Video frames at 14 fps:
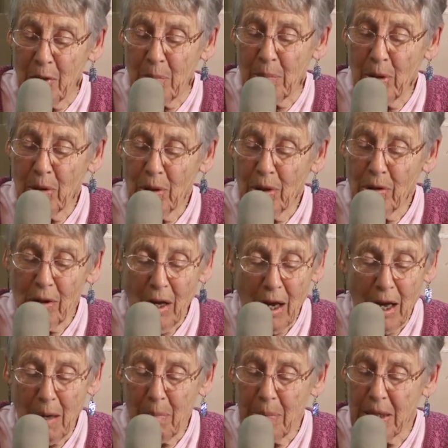Boulder
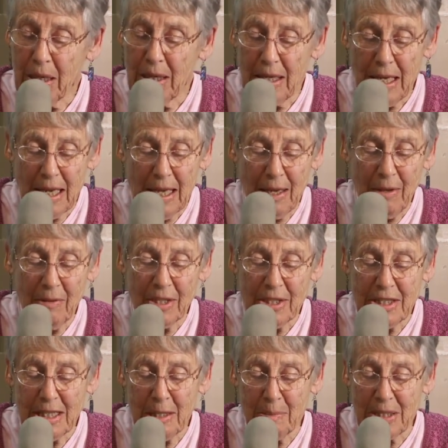hopping down the
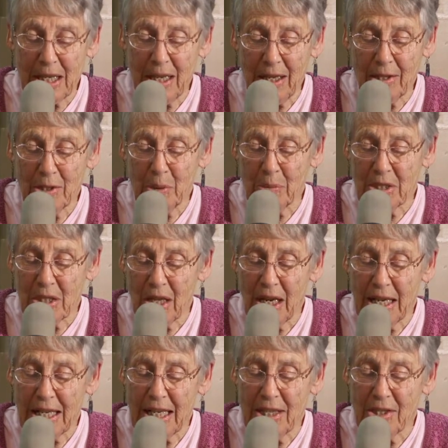steep sailors was
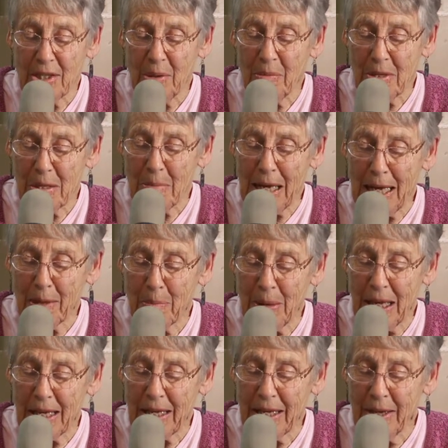not easy with a
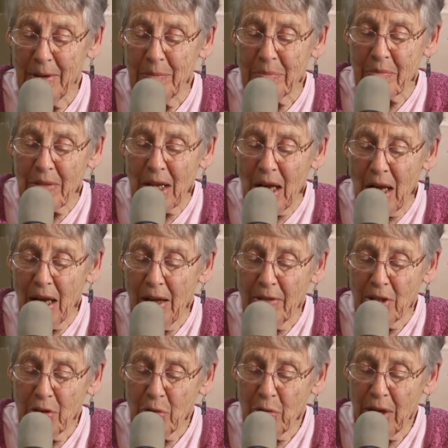backpack. On
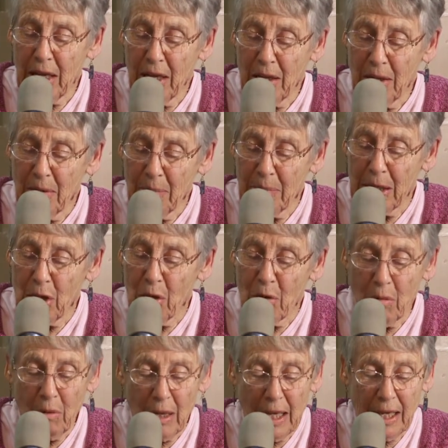the trail
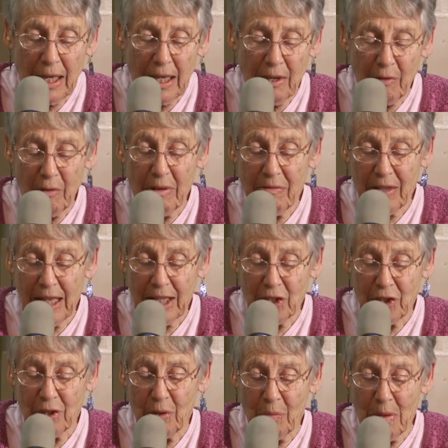below Lake
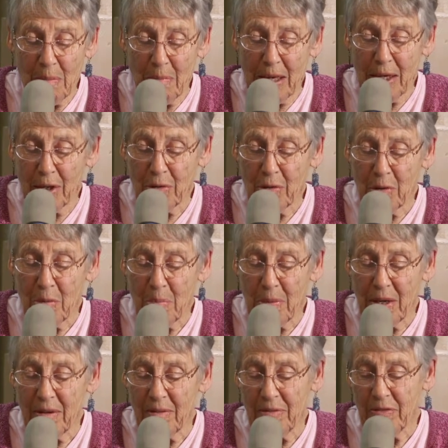Reflection, we met a group
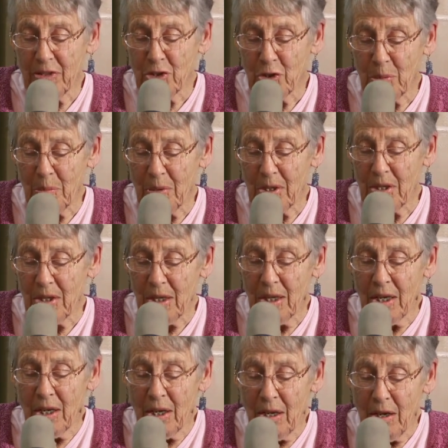of fishermen
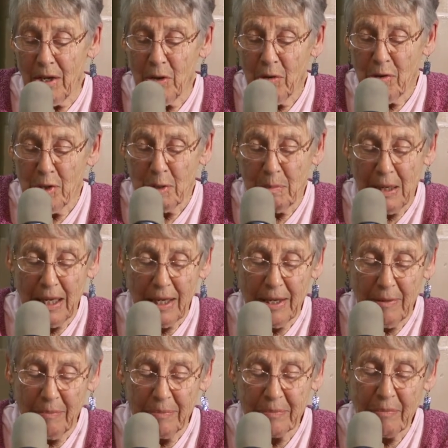on horseback.
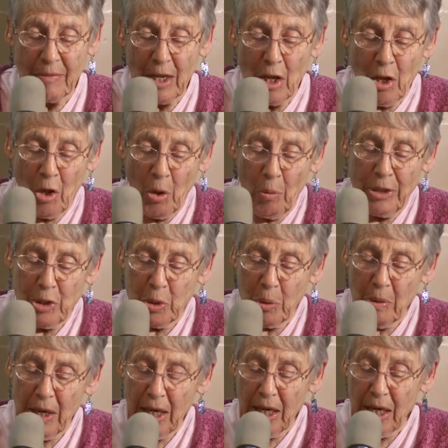When
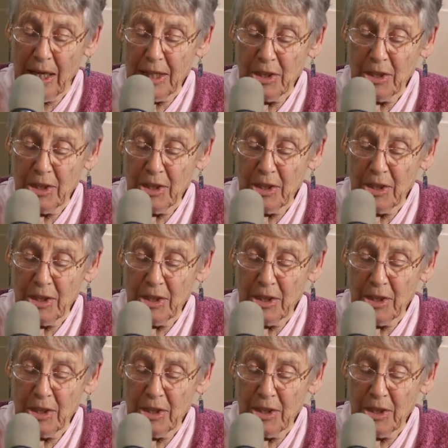Joanne and I